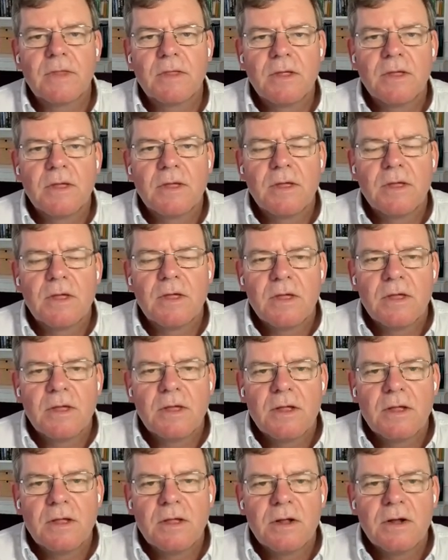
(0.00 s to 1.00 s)

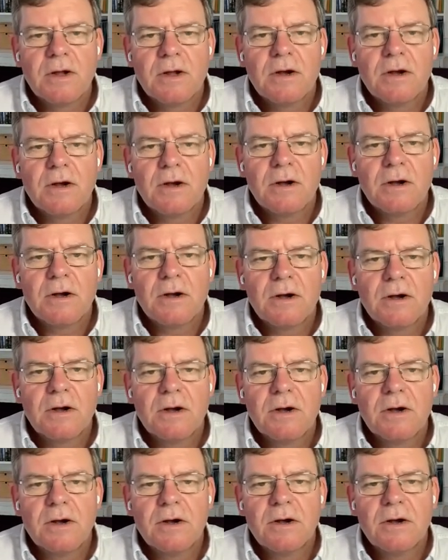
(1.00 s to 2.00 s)

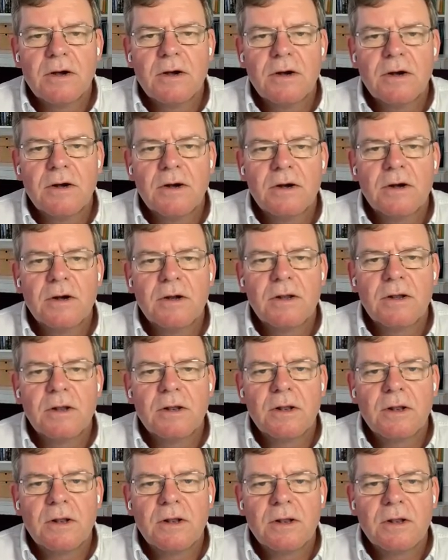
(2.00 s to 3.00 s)

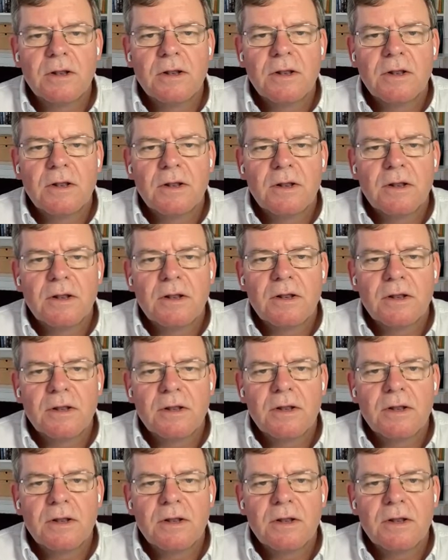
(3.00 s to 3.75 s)
(silent)